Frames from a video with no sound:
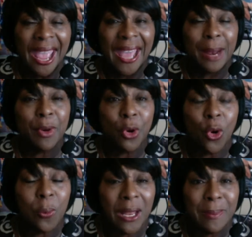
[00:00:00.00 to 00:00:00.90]
and I'm a girl
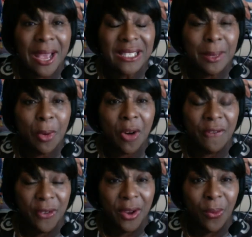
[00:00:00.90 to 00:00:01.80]
who played basketball
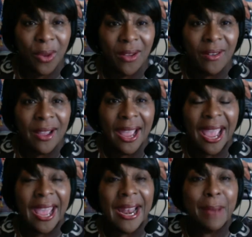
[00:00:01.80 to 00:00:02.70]
very well,
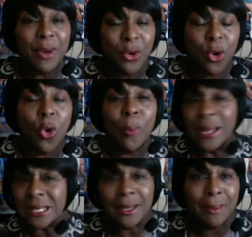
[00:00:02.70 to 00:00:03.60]
and I'm a girl who
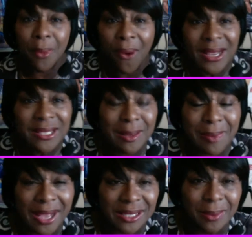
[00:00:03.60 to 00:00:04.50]
beat some boys in
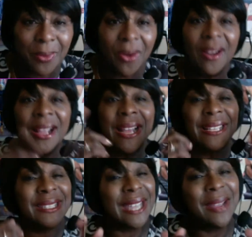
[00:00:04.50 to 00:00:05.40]
basketball.
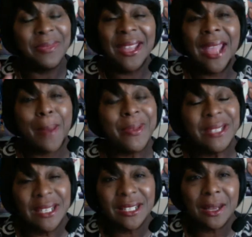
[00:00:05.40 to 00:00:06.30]
Same thing
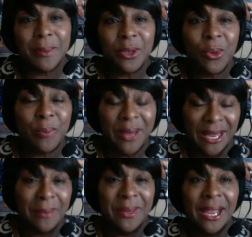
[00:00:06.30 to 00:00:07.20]
happens in the
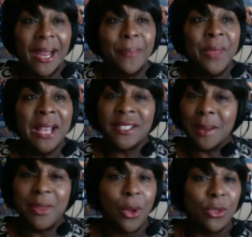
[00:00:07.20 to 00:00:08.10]
WNBA.
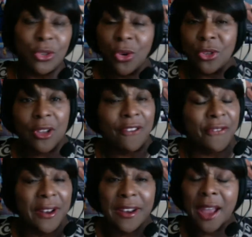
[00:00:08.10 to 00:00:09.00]
Some of those girls are
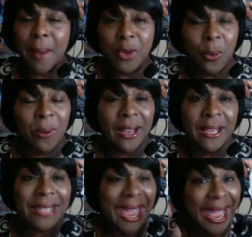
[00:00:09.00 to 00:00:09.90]
phenomenal
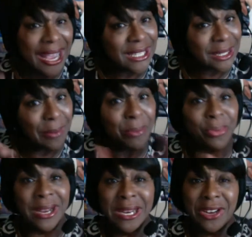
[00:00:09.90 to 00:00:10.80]
players, as
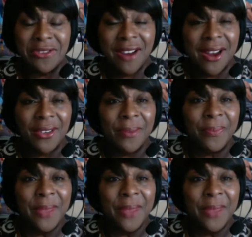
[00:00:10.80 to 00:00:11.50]
Brittany Griner.